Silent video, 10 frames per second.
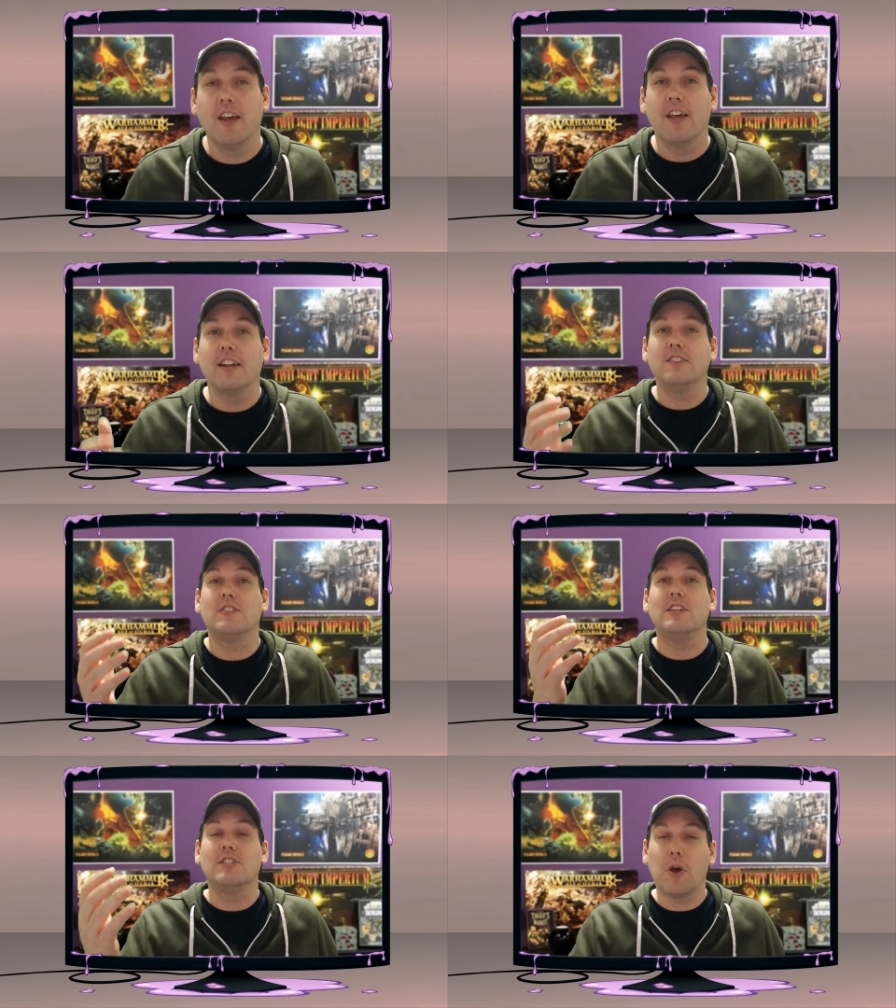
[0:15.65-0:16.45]
It is
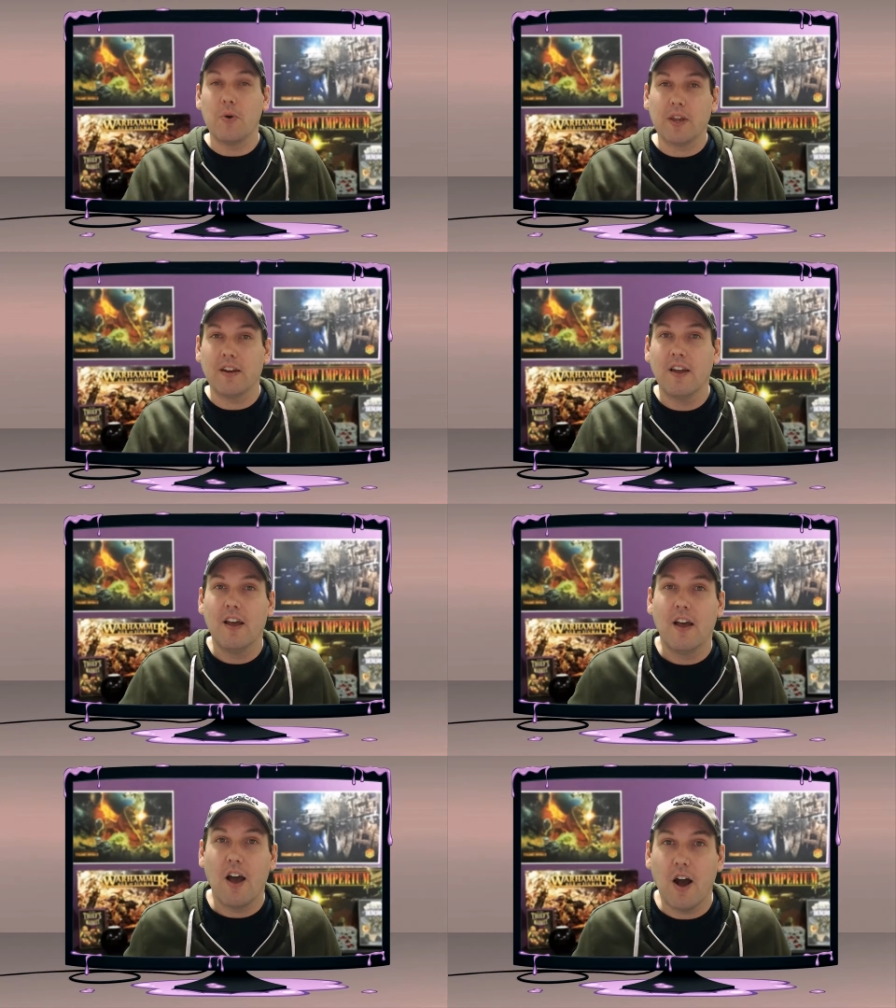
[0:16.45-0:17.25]
the Token
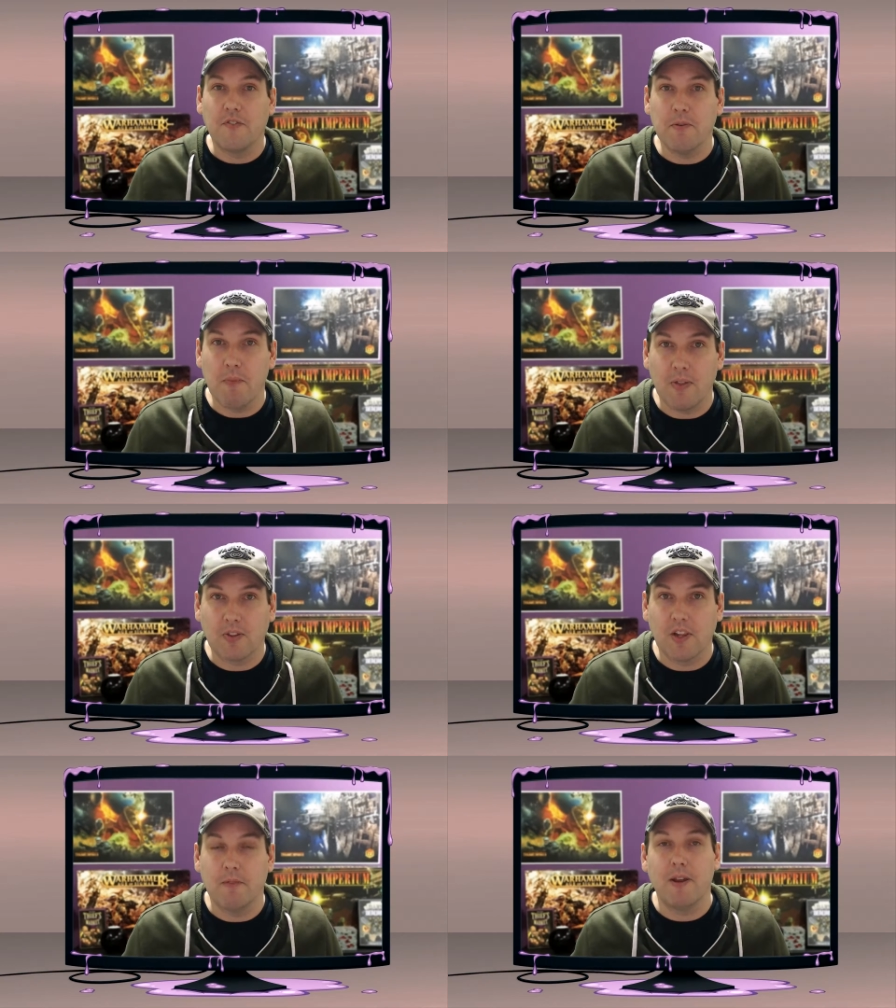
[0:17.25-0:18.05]
of the Month Club.